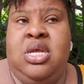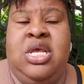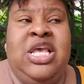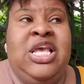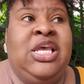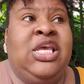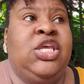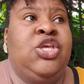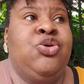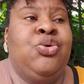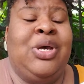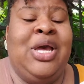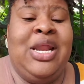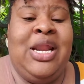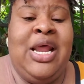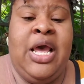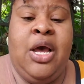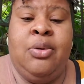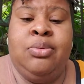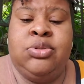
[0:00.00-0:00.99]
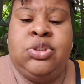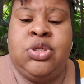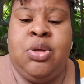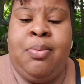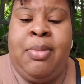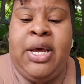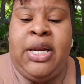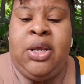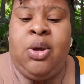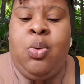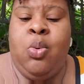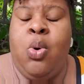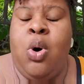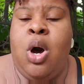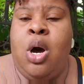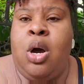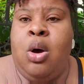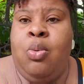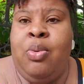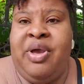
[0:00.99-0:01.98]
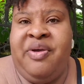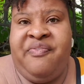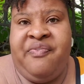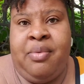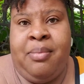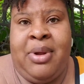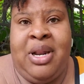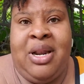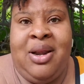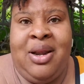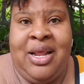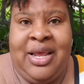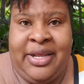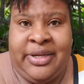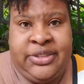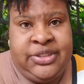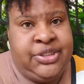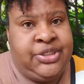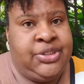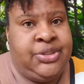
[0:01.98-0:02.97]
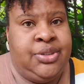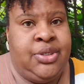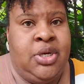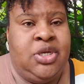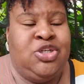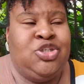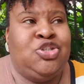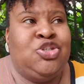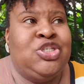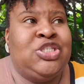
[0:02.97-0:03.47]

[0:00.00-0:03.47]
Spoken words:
You can help somebody walk away from a ledge